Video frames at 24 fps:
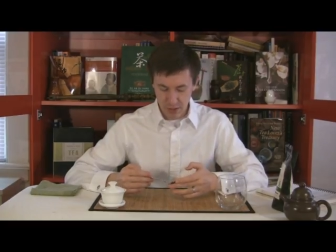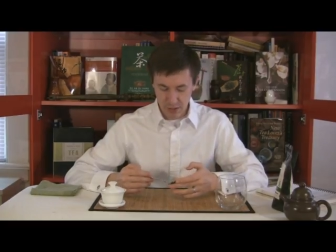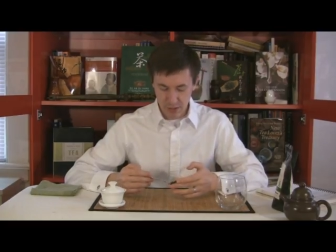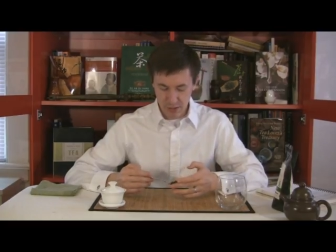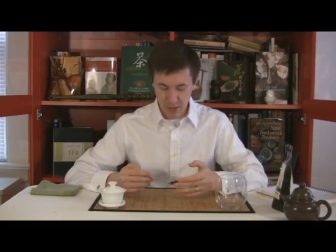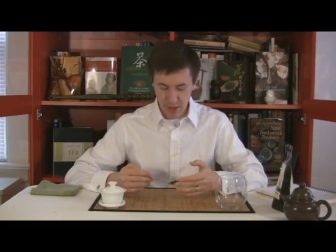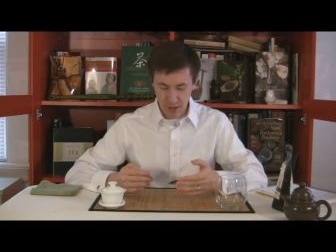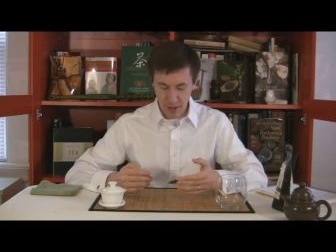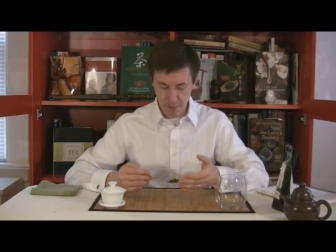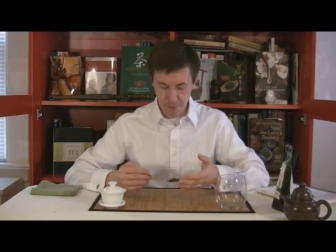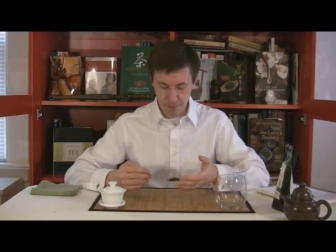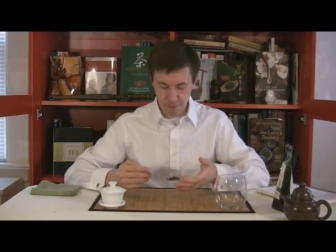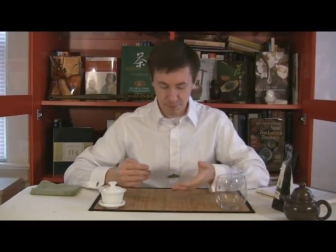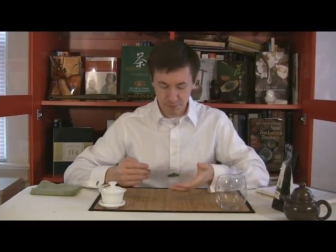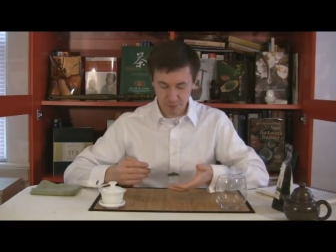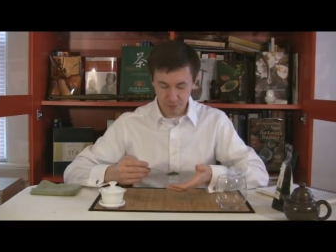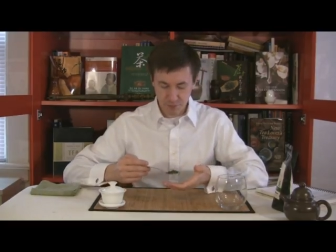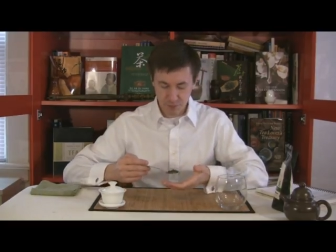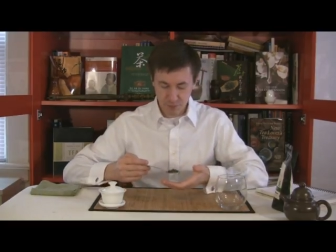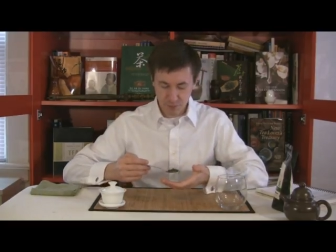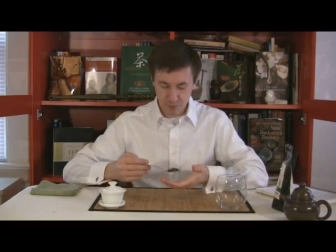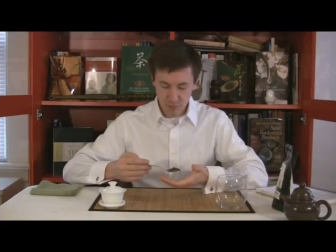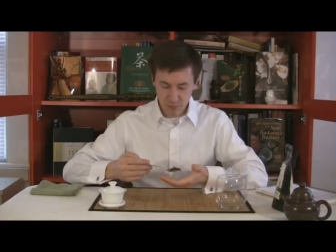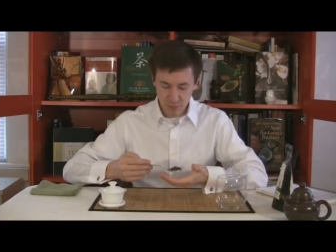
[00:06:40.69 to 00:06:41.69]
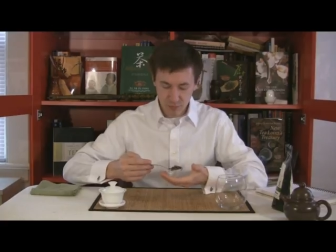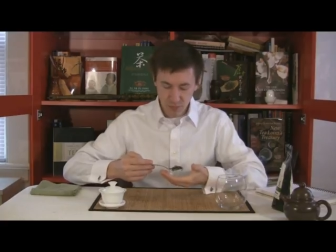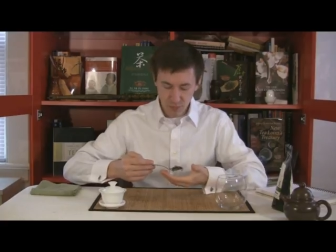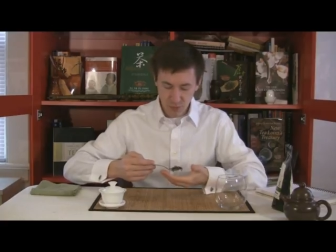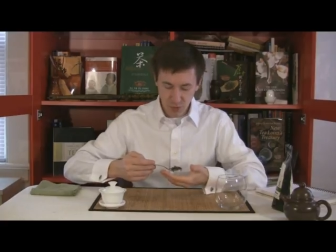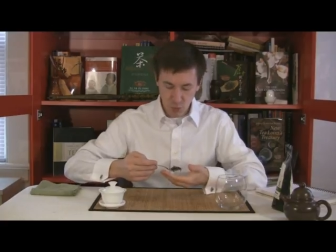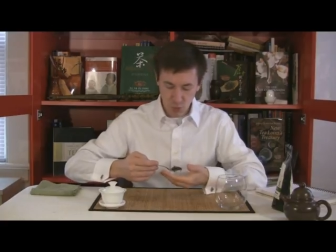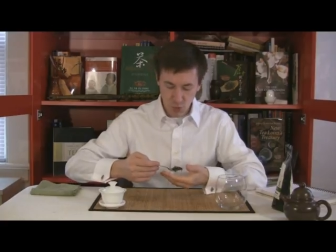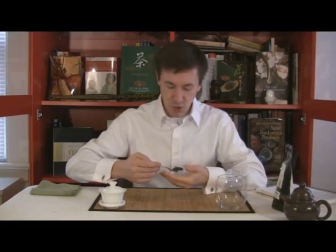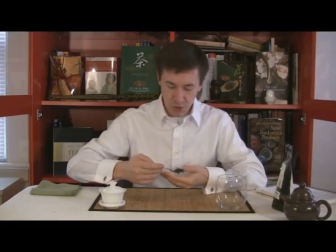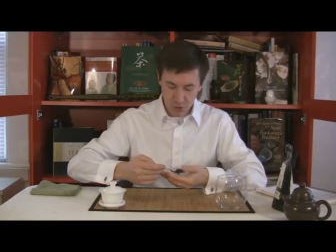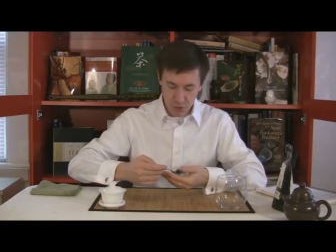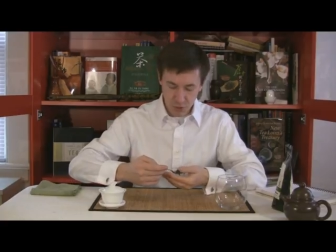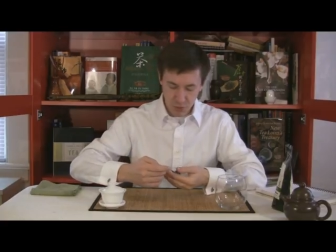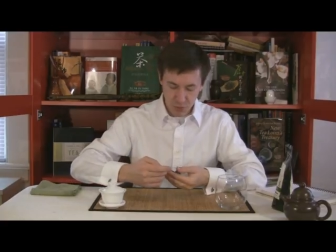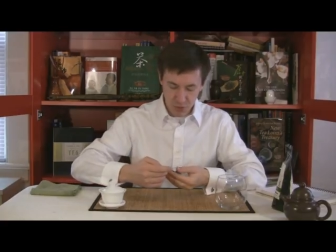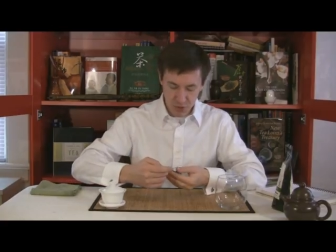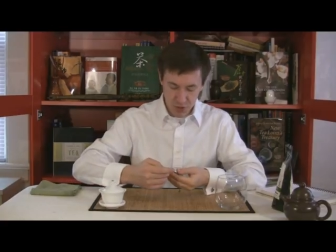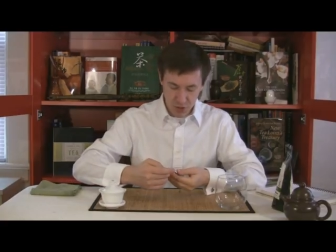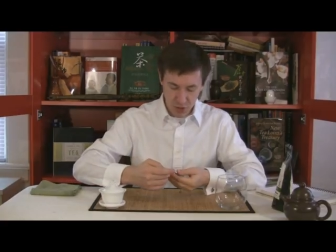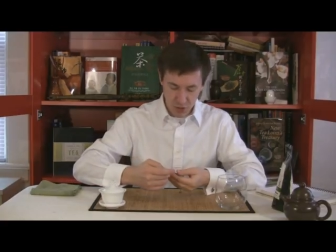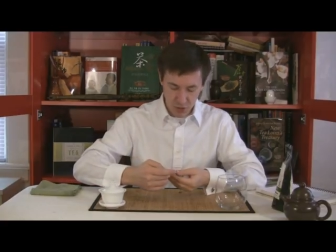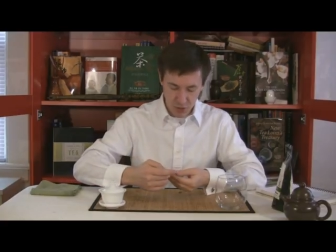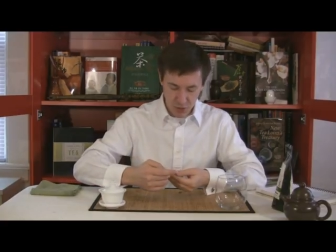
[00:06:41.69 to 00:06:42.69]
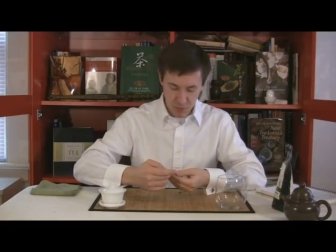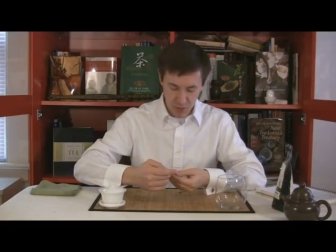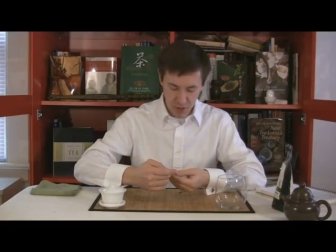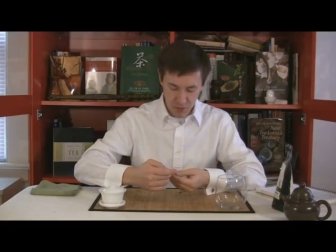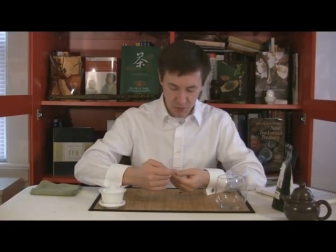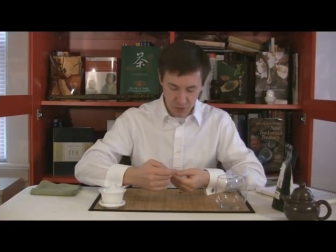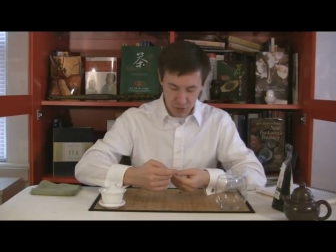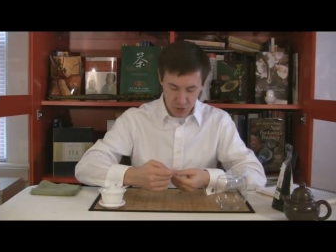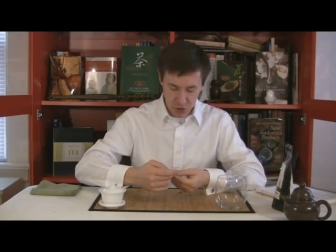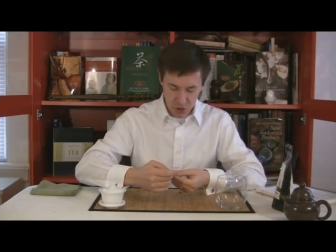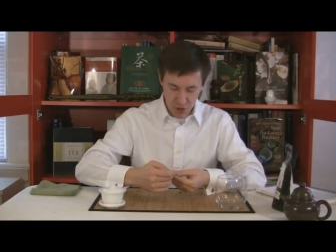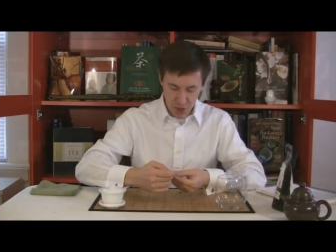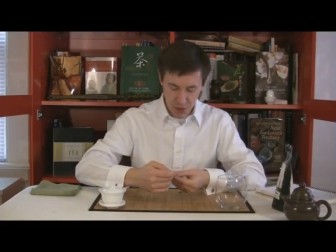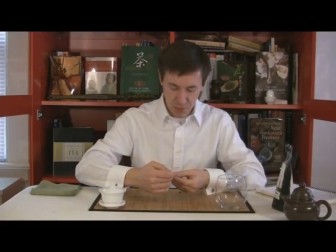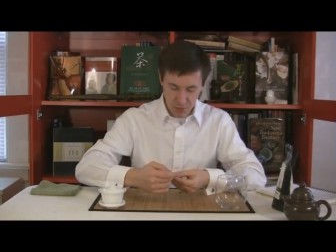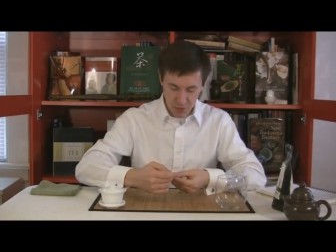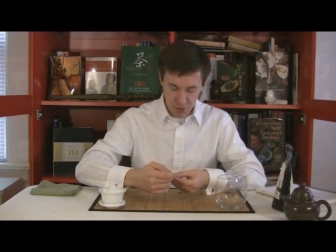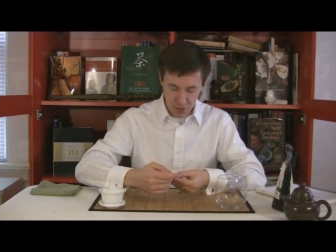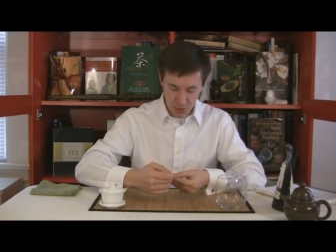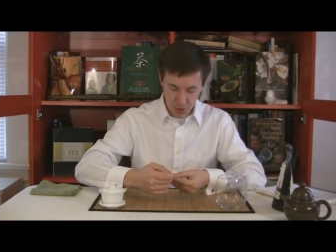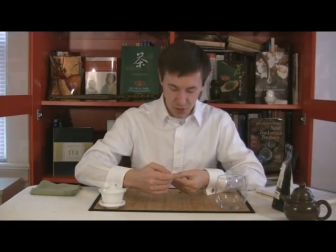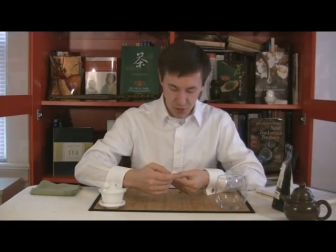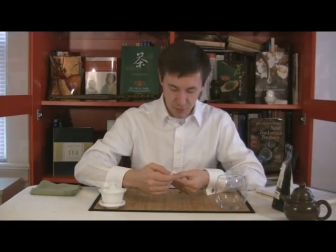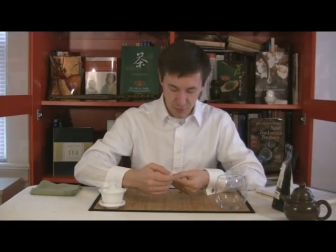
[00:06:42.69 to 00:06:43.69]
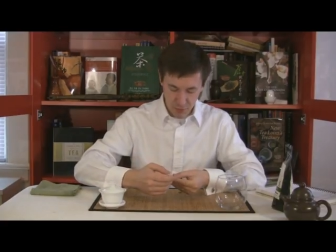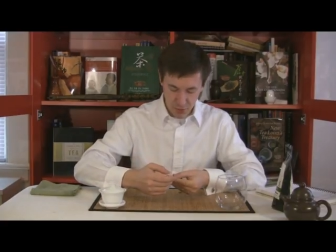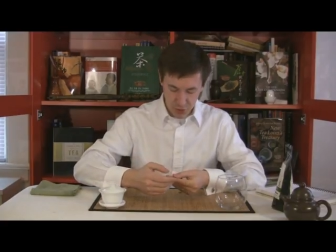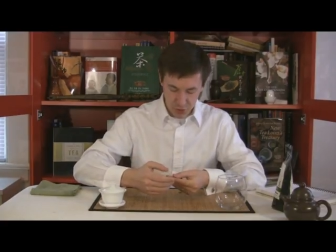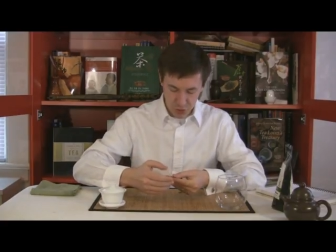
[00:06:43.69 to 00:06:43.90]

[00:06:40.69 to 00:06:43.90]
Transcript: Now, we're also going to be talking about the shape and color of our